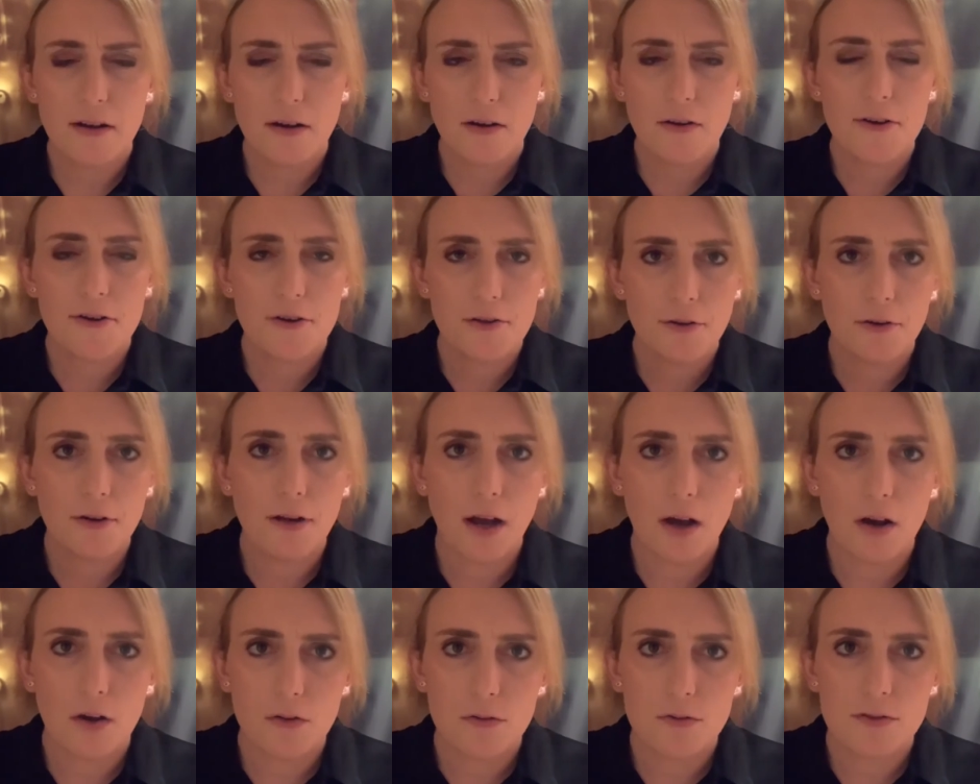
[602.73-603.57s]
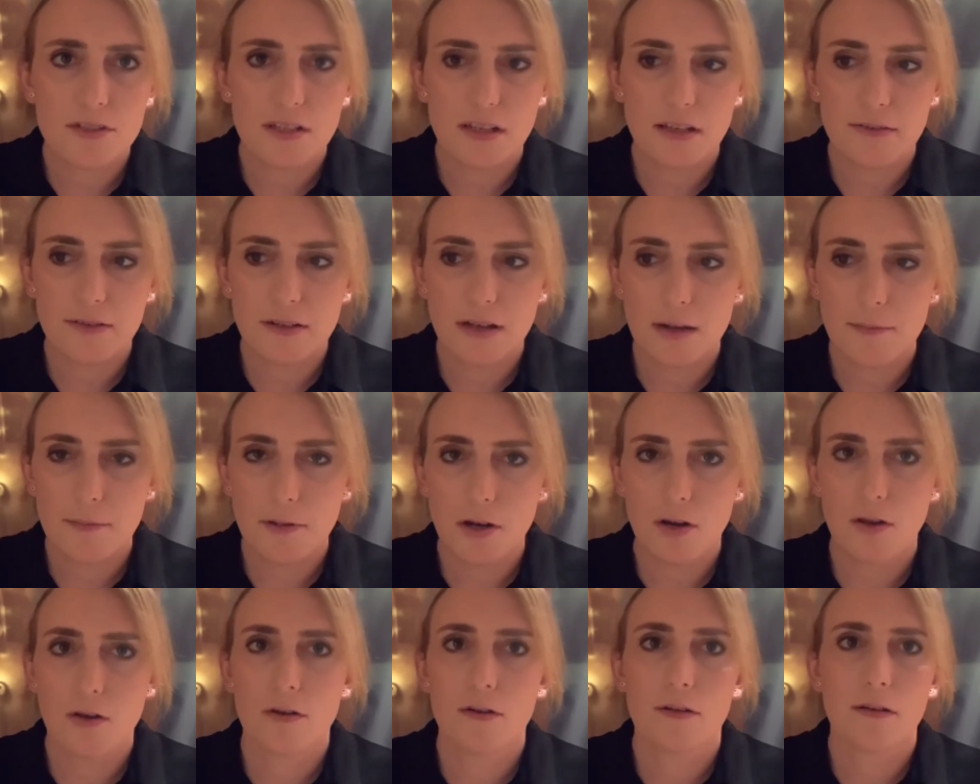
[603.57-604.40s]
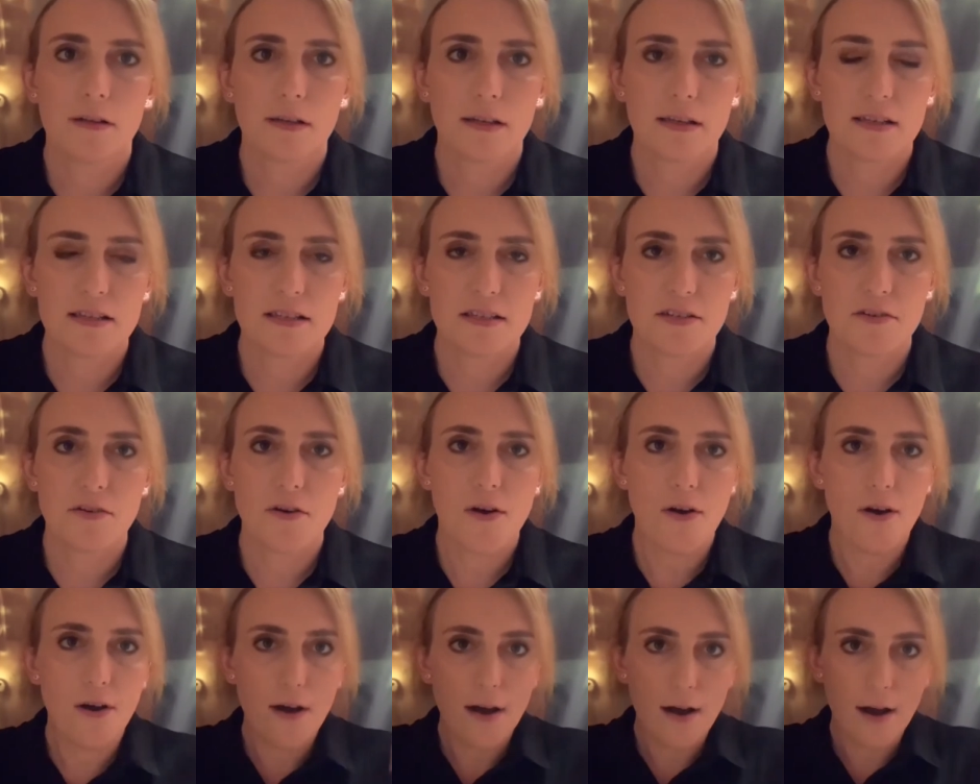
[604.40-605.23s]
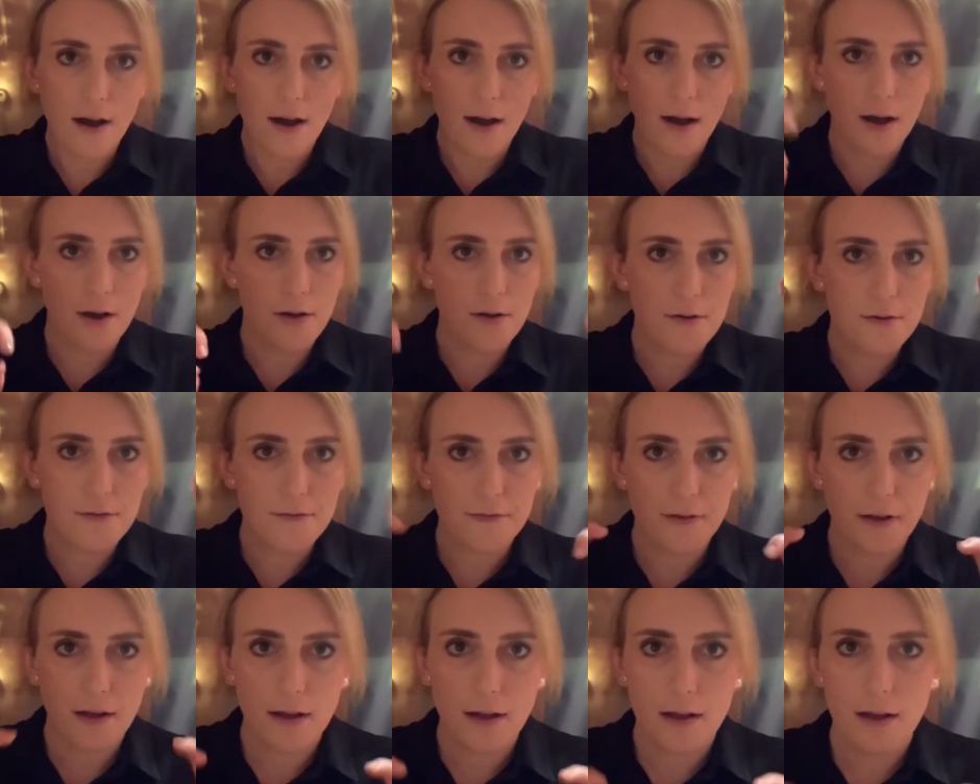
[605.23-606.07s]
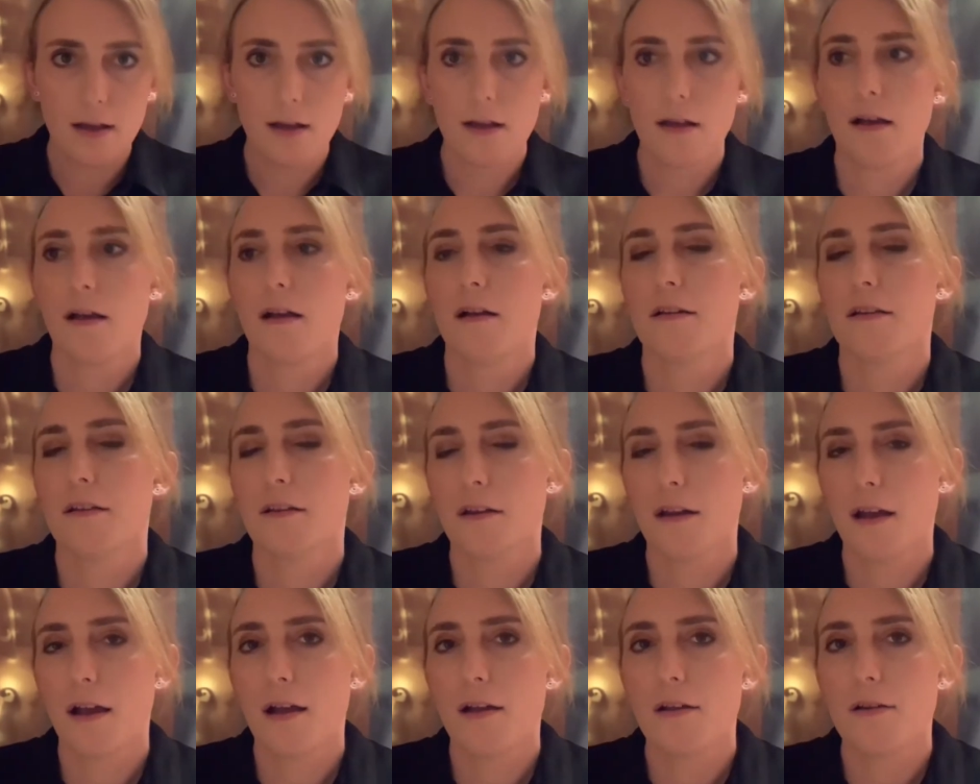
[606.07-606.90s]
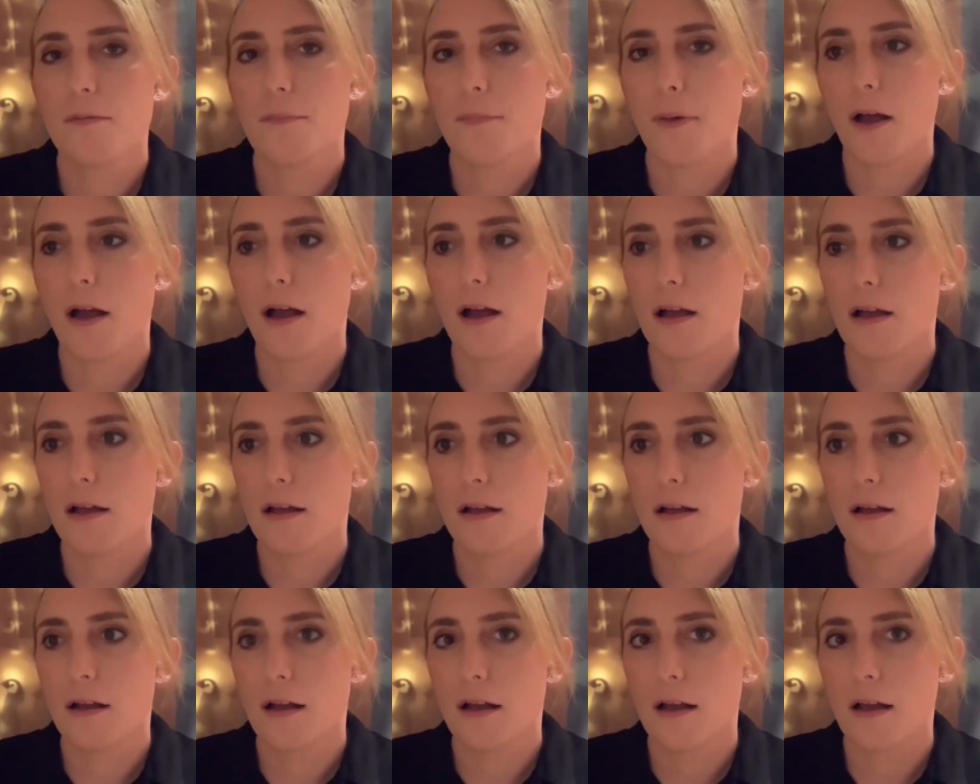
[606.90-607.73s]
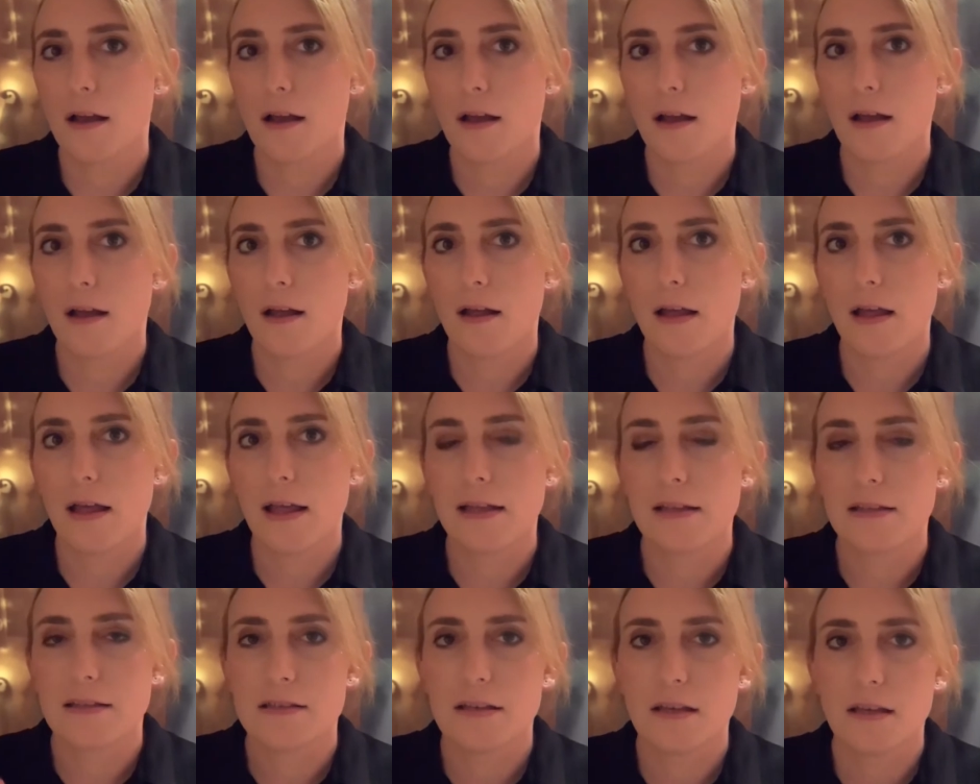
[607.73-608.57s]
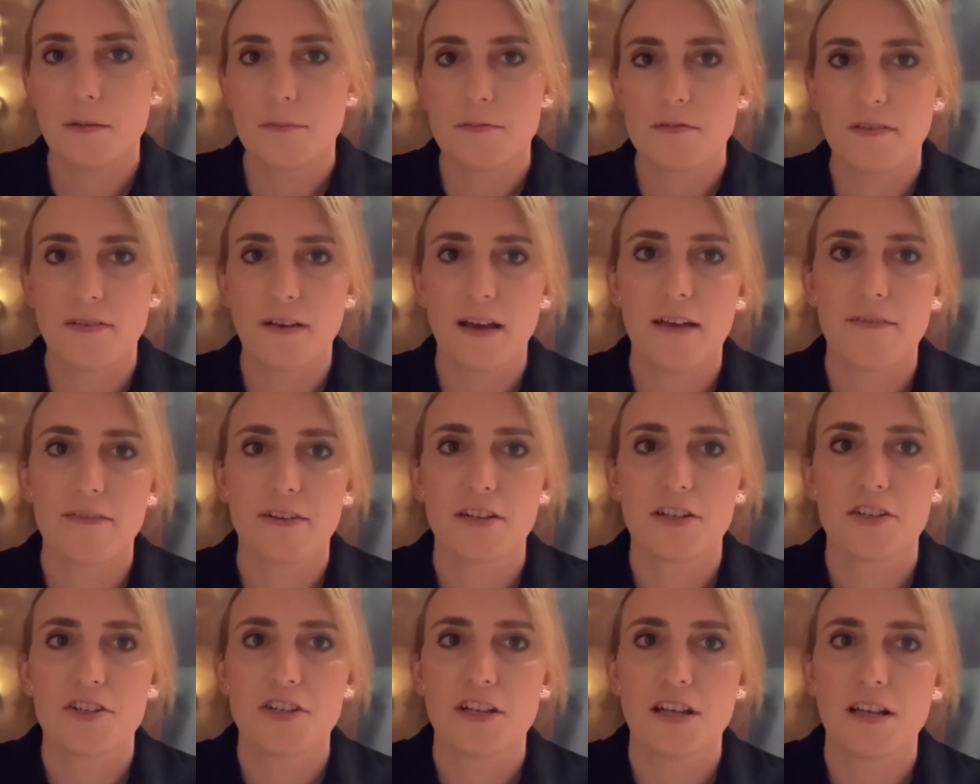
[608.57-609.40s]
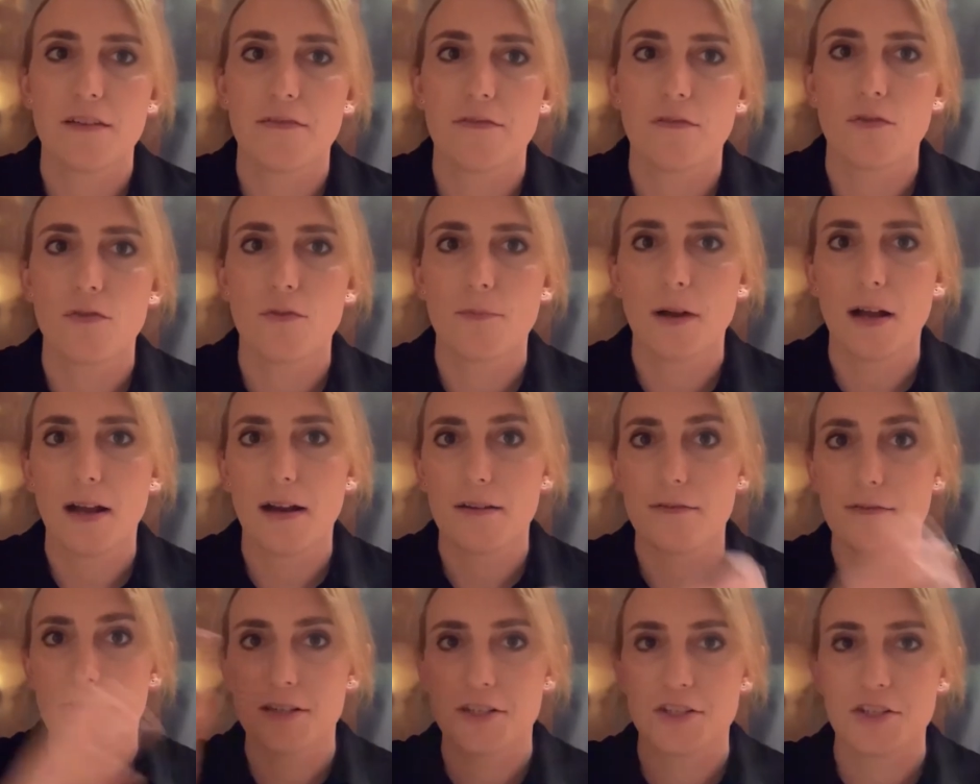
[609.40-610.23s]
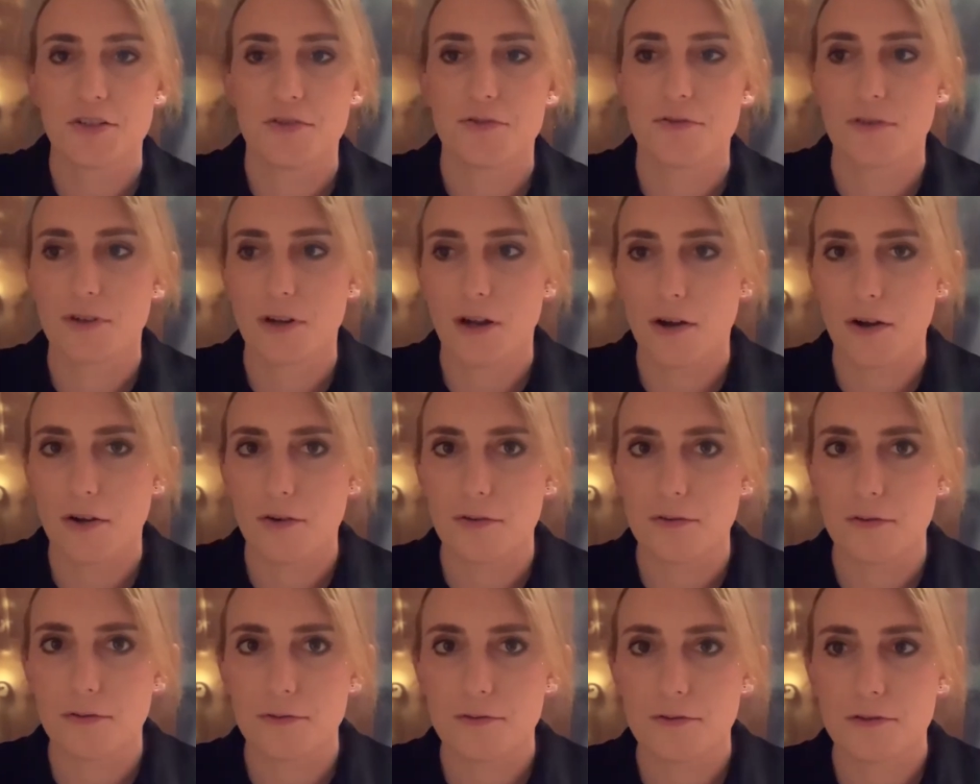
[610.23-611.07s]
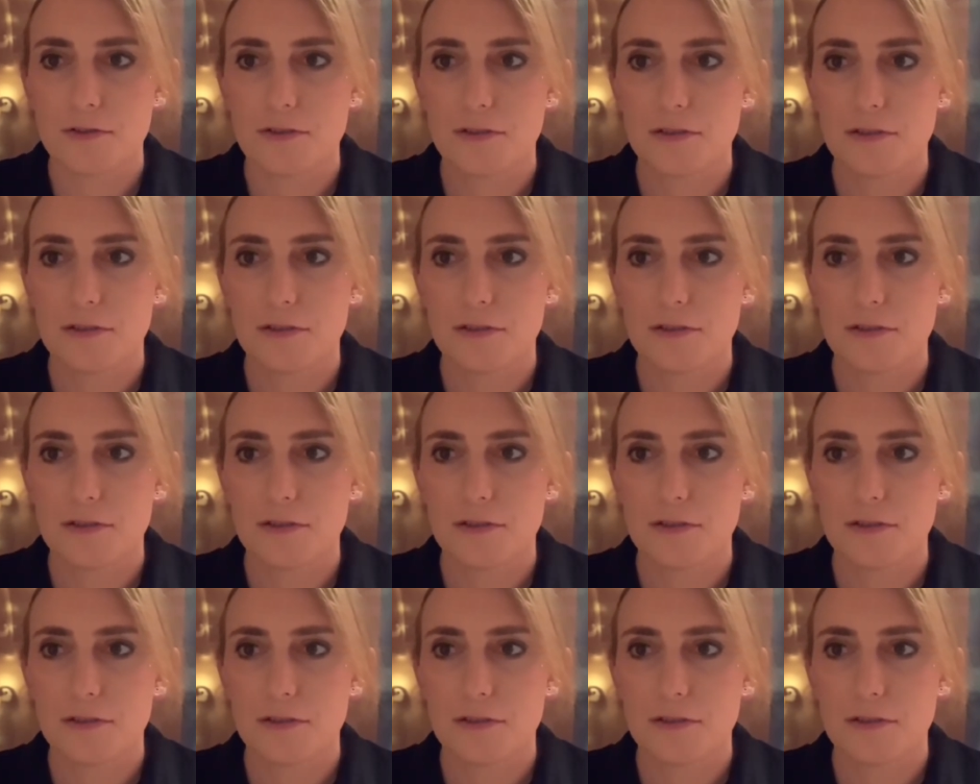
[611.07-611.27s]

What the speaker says: new goals that have come along. It's not over, you know, but in terms of having achieved all my original goals,